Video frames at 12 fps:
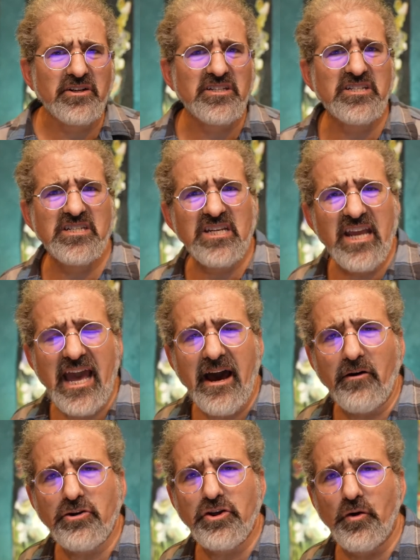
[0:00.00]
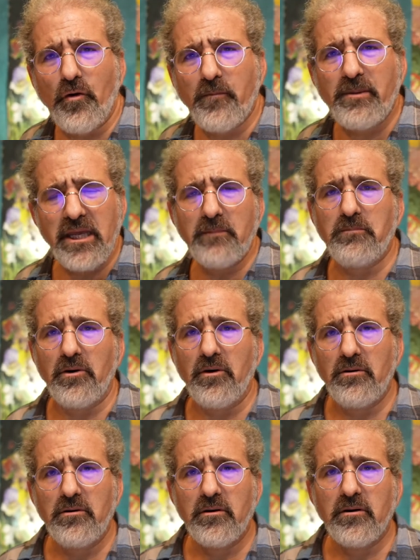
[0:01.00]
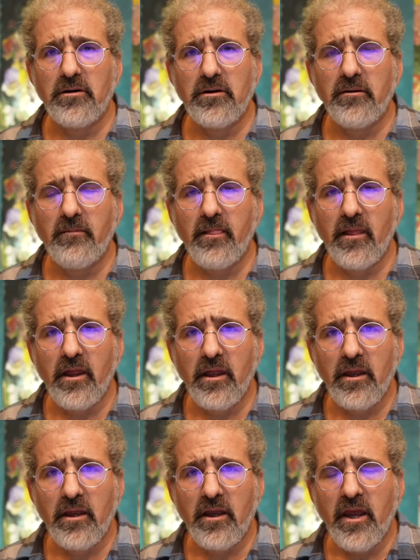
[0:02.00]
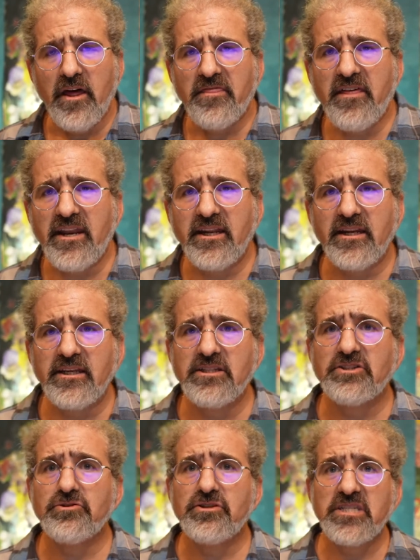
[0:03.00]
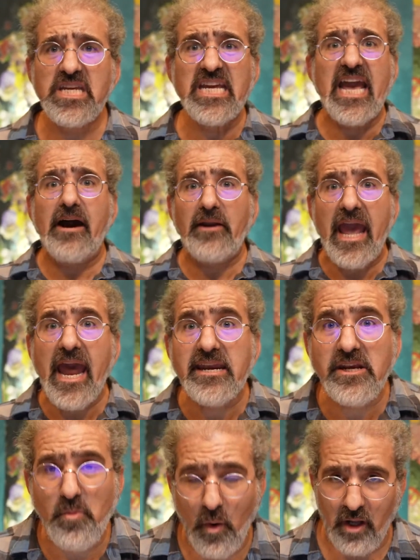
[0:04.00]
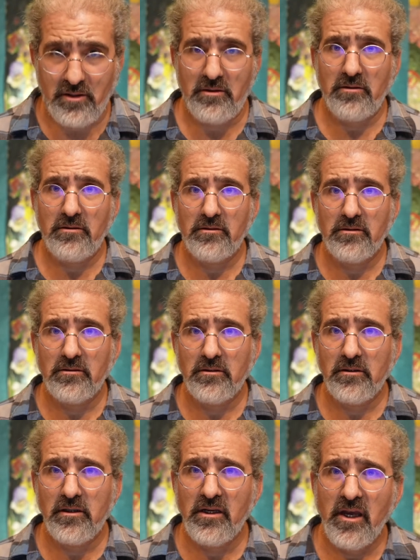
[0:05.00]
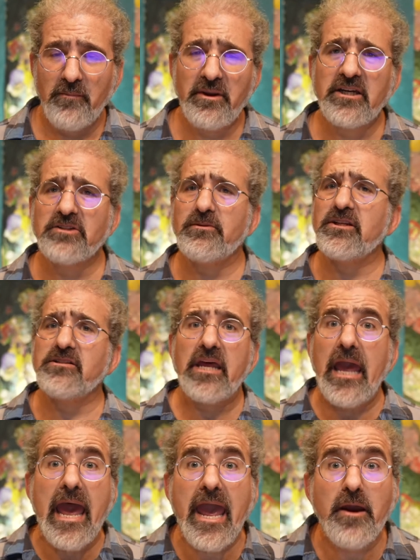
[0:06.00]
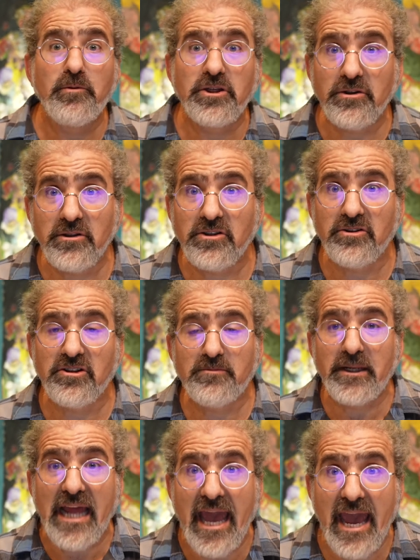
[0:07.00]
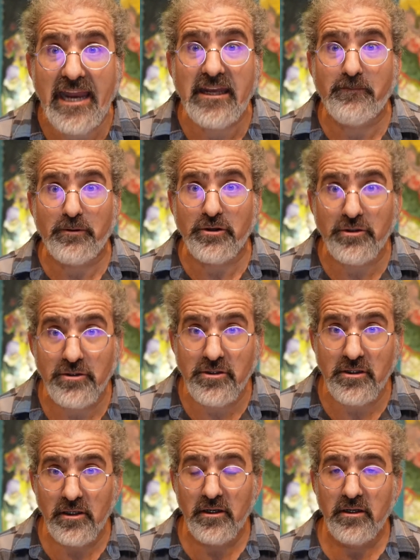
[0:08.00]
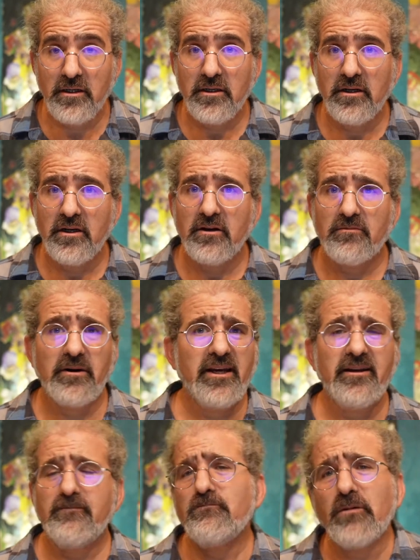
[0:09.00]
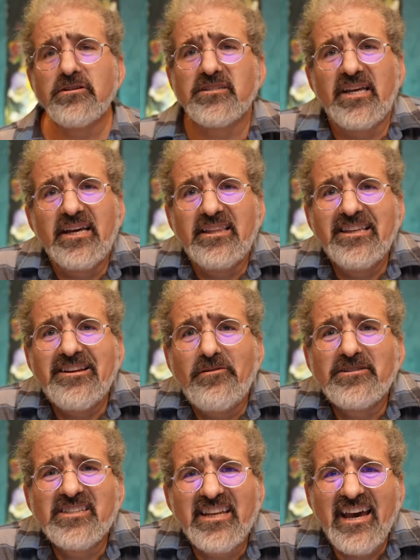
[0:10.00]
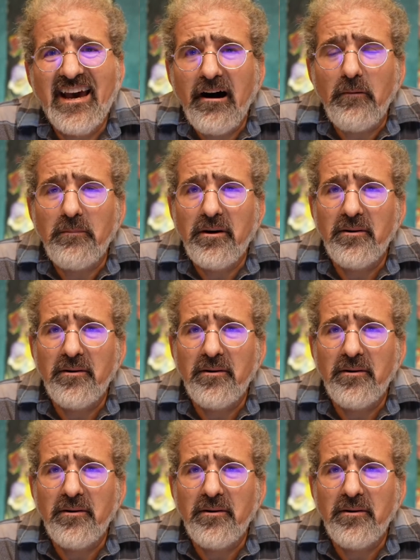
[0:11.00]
to seek out your people than it is to seek out anyone. Because when you say, hey, would you introduce me to any producer? Right? Most likely no one's going to help.